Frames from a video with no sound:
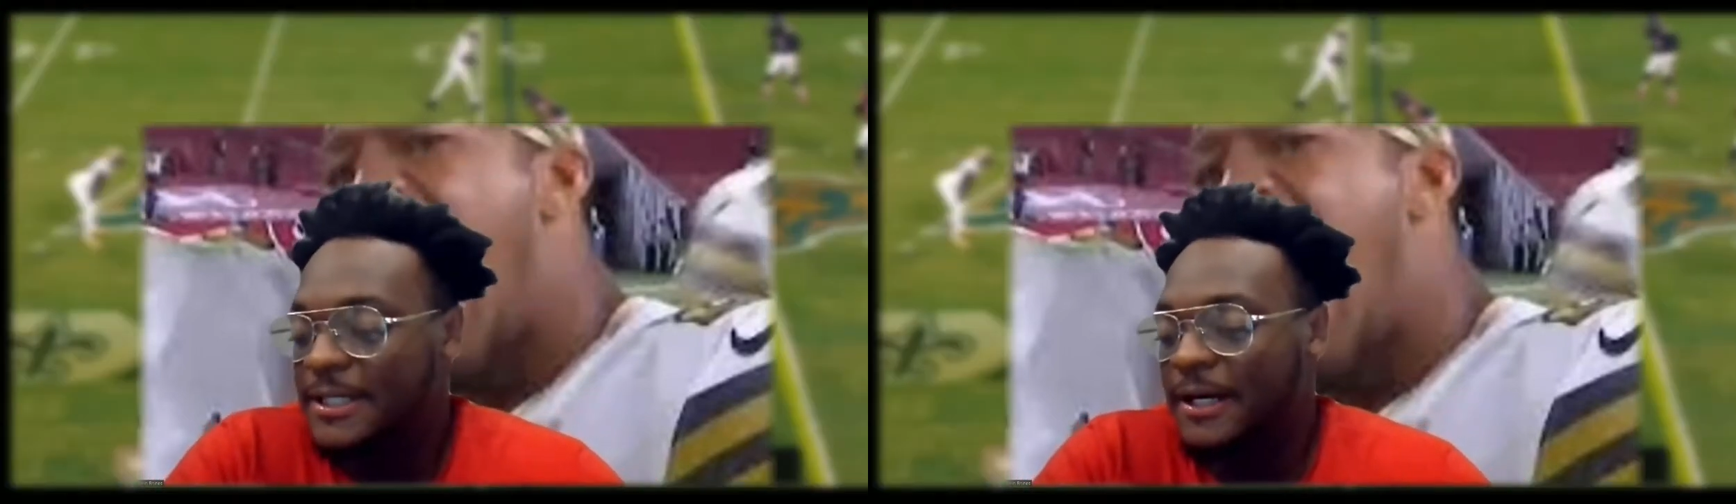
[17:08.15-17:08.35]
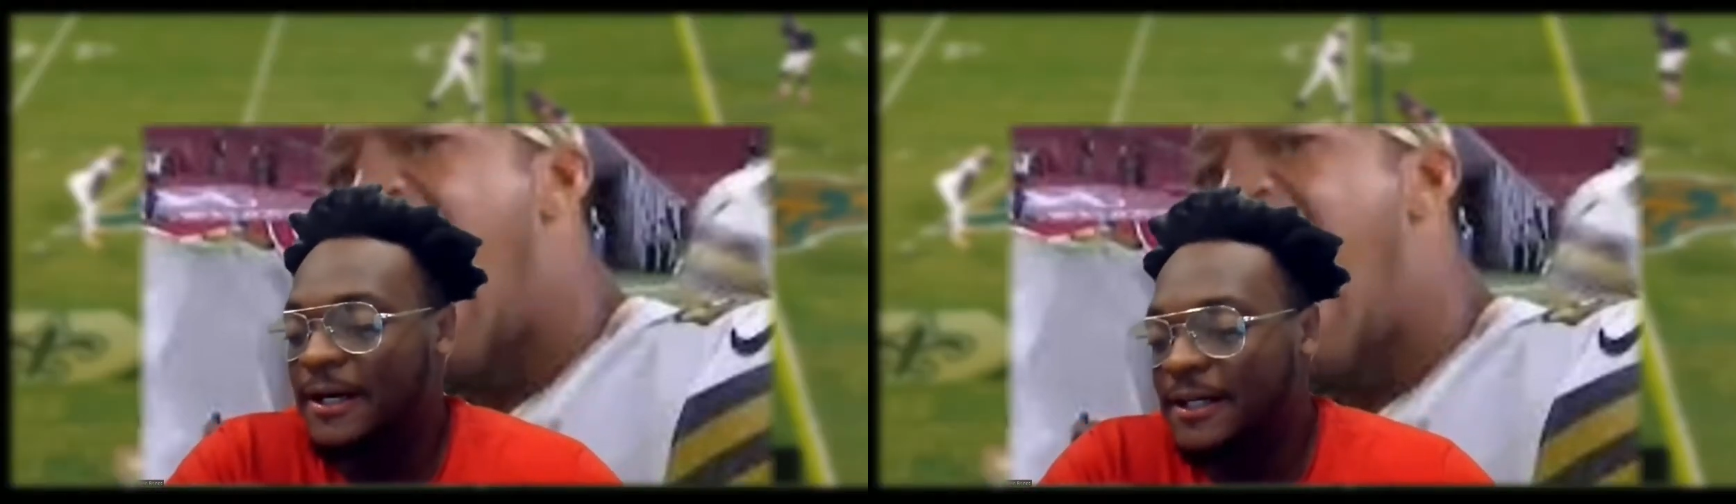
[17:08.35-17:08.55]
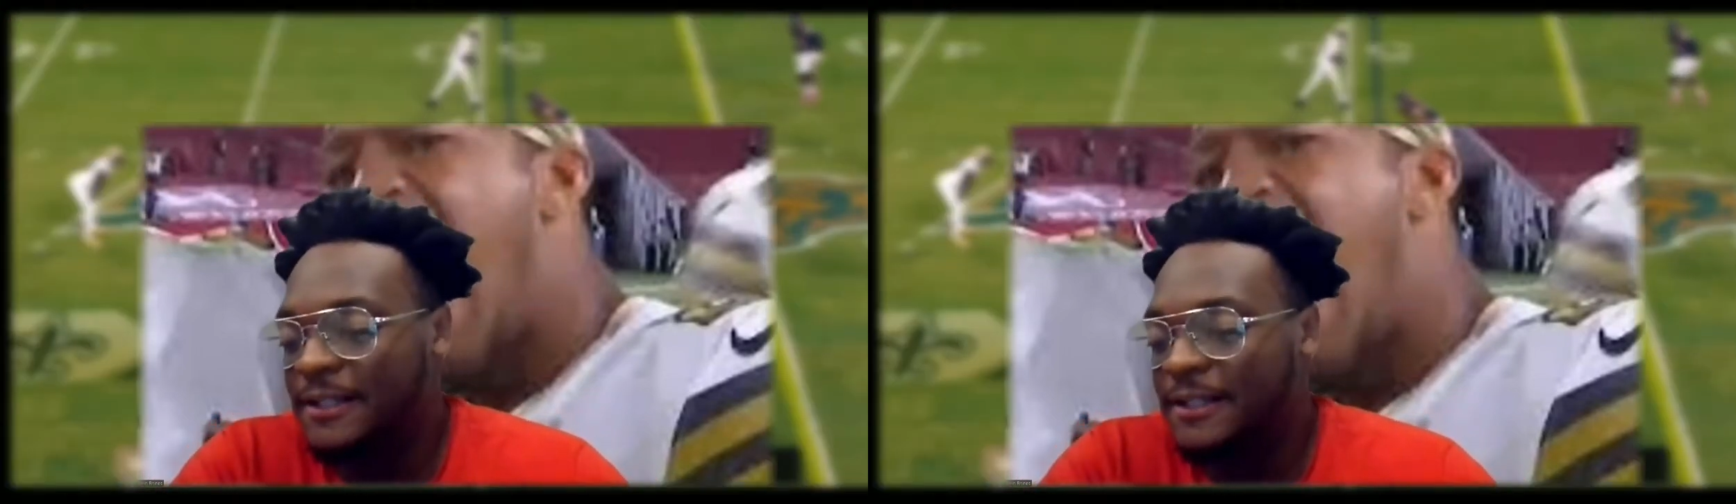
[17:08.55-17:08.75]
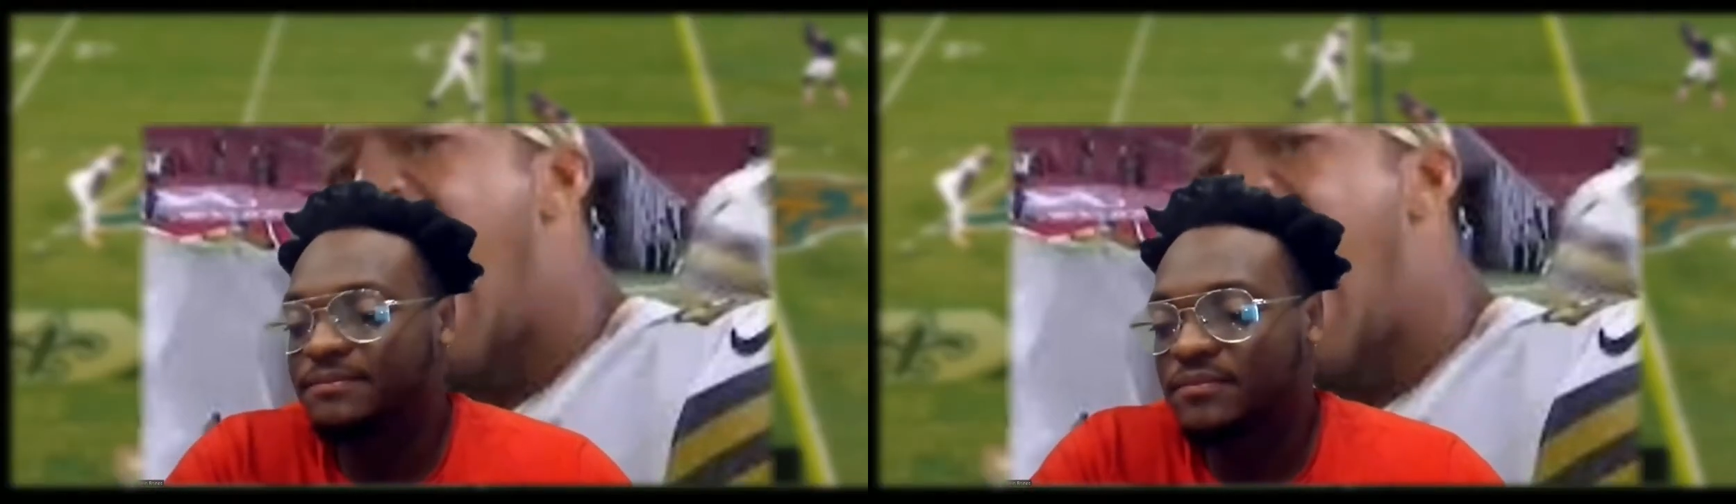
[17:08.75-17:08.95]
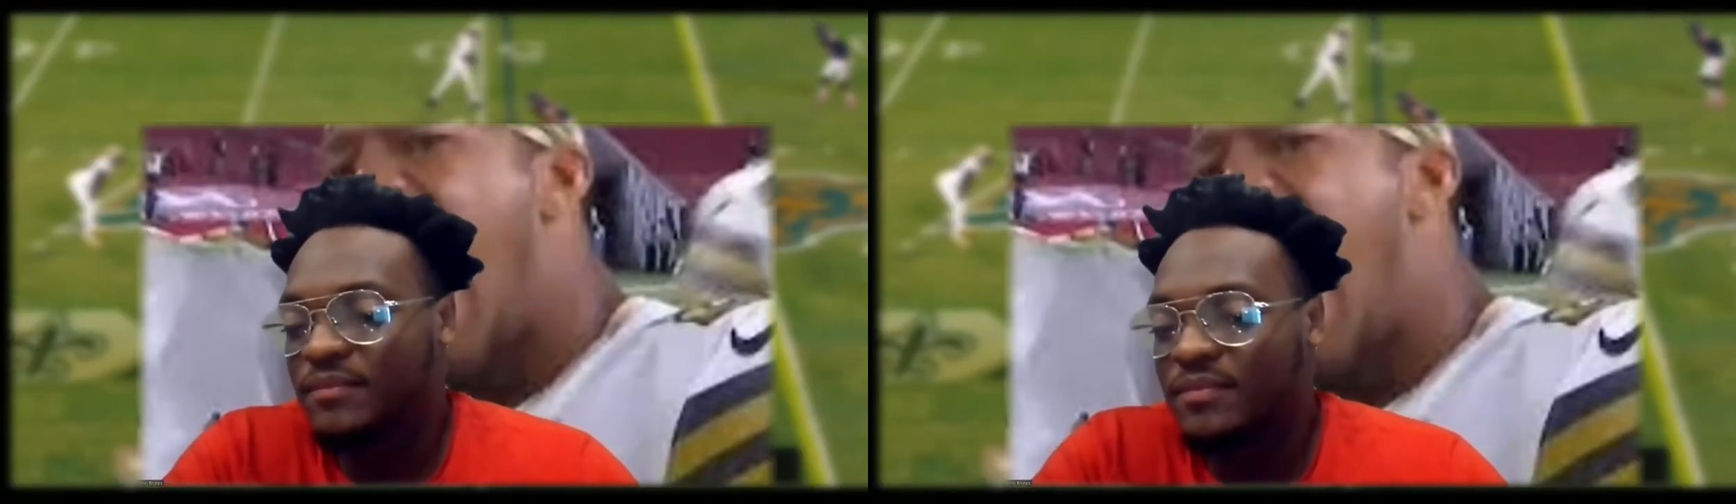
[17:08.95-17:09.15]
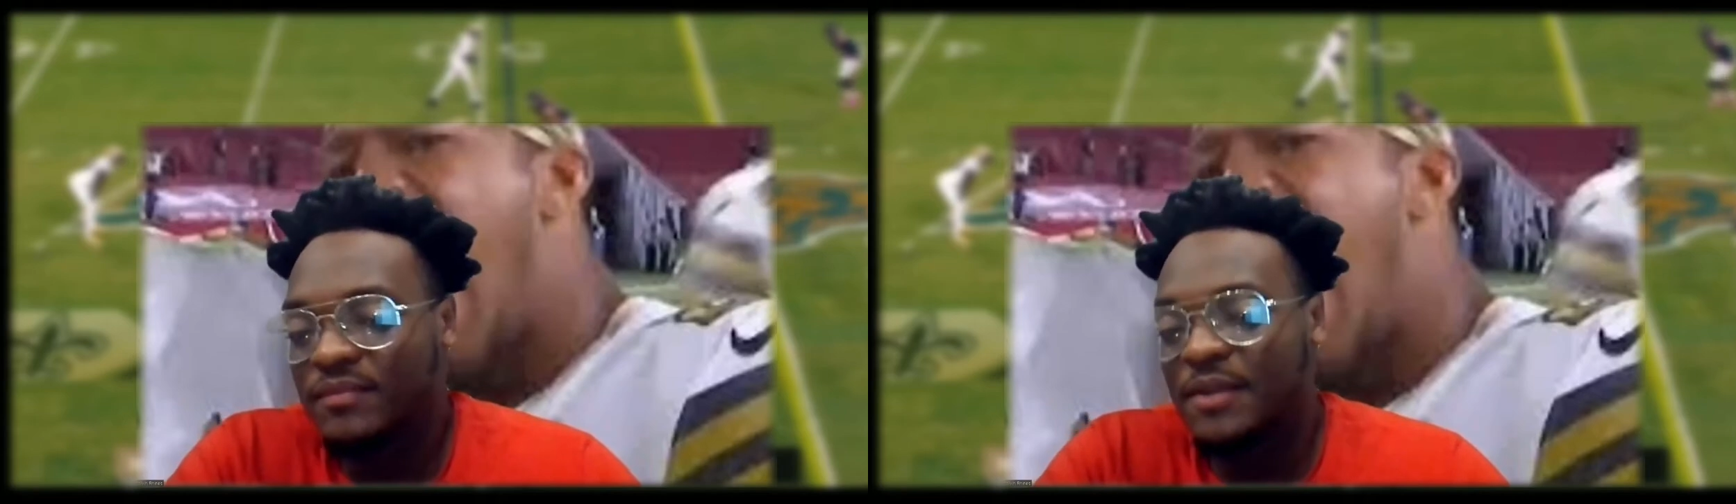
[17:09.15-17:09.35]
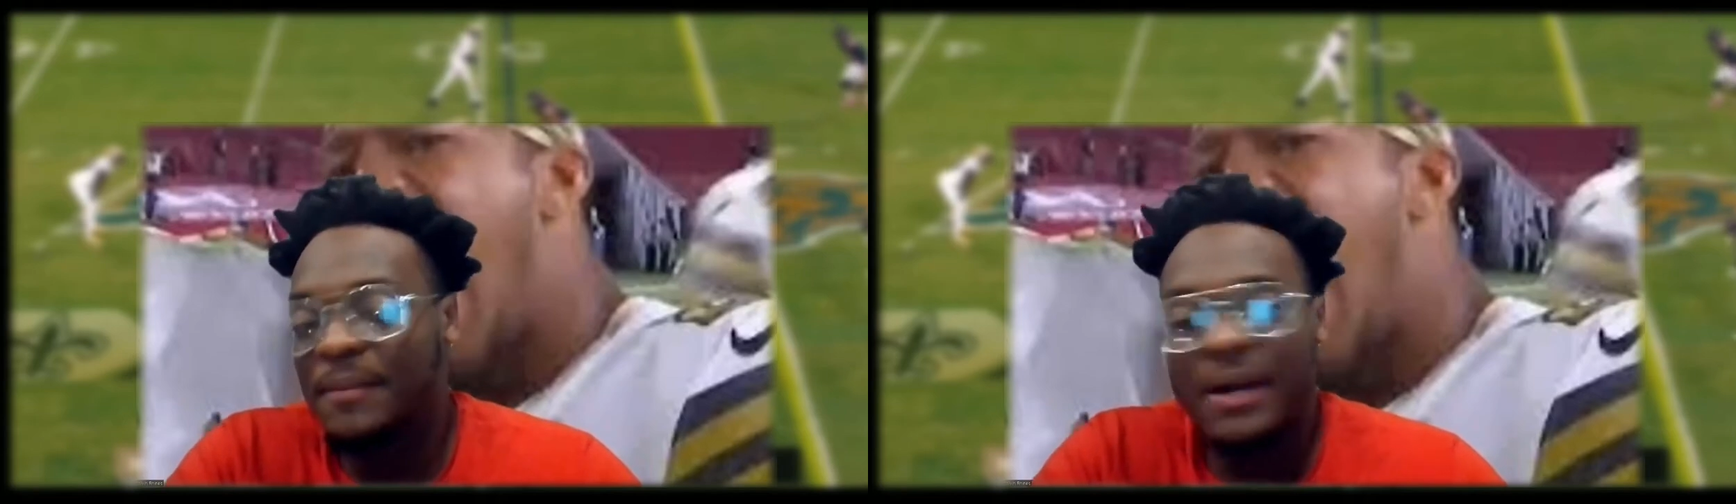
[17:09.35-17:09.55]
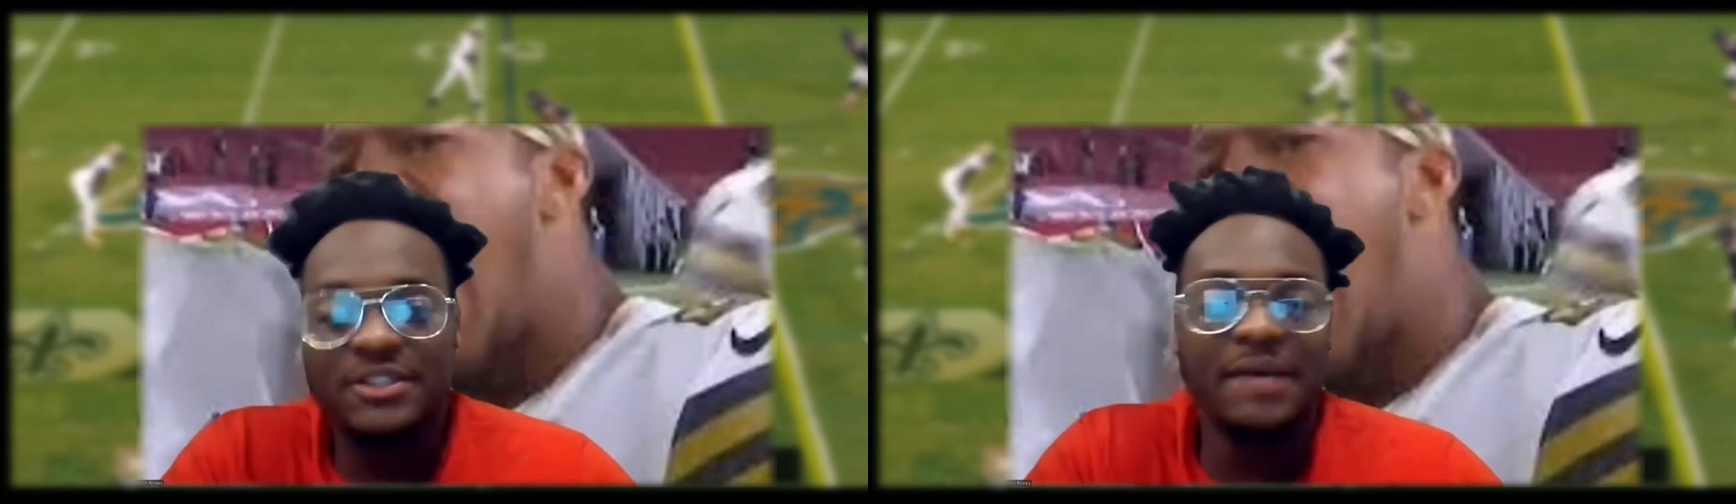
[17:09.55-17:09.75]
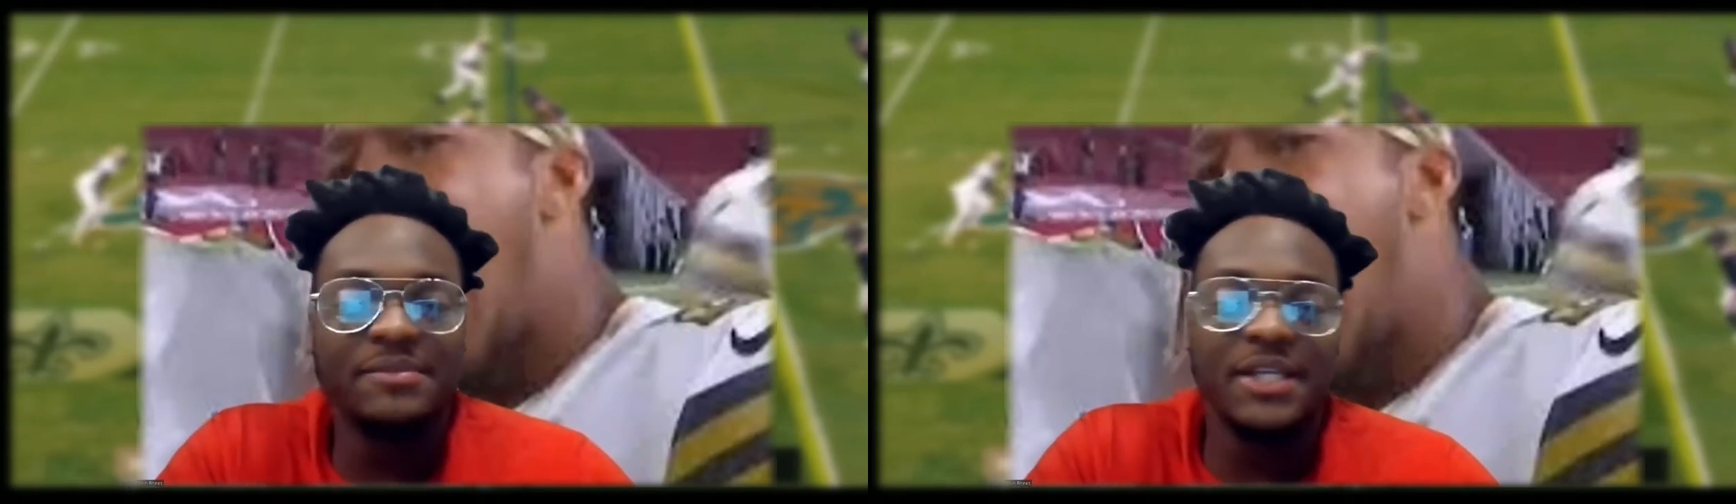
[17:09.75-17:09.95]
Michael Thomas